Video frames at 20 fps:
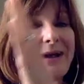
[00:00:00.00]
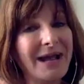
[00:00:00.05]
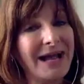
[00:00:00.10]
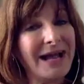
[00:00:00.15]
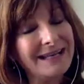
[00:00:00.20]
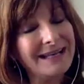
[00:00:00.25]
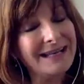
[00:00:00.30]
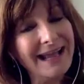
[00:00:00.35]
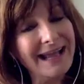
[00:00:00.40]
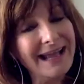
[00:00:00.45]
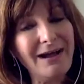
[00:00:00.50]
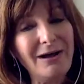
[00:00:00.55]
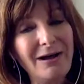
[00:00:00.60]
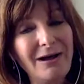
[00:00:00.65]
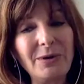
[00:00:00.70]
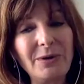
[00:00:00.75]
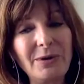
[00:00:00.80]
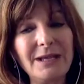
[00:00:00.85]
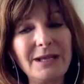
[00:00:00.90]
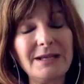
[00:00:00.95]
at
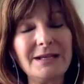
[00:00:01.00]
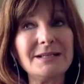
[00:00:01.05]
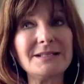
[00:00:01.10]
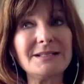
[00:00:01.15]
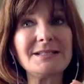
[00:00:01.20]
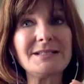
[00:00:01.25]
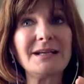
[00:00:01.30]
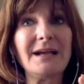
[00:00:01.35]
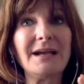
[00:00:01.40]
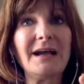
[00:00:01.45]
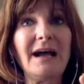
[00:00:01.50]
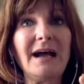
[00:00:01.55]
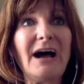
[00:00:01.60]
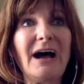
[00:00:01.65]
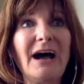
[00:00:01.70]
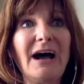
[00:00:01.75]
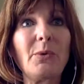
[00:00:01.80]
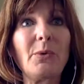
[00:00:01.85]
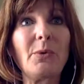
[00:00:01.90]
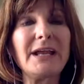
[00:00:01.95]
now is
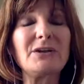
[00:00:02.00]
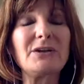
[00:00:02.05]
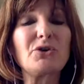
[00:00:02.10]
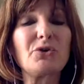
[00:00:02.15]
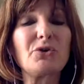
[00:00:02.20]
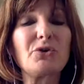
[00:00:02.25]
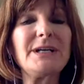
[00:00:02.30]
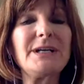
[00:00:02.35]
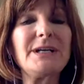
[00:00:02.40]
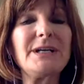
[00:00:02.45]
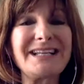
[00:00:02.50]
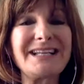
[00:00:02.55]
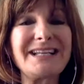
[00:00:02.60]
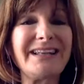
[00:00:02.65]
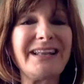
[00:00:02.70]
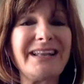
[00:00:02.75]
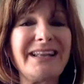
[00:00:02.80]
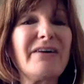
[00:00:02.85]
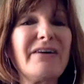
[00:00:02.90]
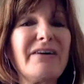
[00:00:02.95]
how do I increase and
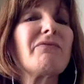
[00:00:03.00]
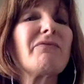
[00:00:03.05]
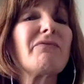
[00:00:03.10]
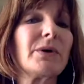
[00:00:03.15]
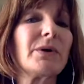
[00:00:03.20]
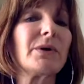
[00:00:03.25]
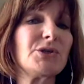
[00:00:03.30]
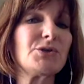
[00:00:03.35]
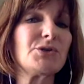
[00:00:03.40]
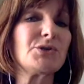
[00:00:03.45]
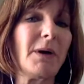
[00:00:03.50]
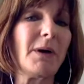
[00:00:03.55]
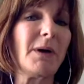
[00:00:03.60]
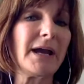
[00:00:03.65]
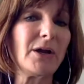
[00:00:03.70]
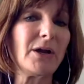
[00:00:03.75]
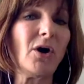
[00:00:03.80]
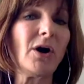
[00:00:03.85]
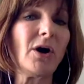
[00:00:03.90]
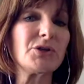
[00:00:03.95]
leverage
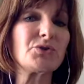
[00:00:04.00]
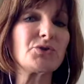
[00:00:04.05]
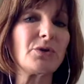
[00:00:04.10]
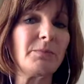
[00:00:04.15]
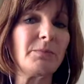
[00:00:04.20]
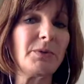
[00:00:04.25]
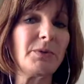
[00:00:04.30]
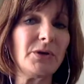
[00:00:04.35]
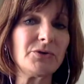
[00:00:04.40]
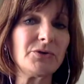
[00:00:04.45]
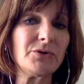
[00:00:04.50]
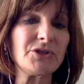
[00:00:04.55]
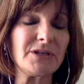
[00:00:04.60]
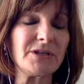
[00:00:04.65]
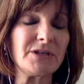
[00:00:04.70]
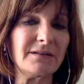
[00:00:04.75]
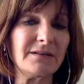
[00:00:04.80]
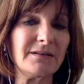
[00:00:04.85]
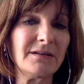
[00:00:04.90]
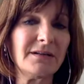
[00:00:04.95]
my
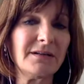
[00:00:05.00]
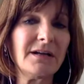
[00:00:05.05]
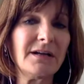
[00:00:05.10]
contribution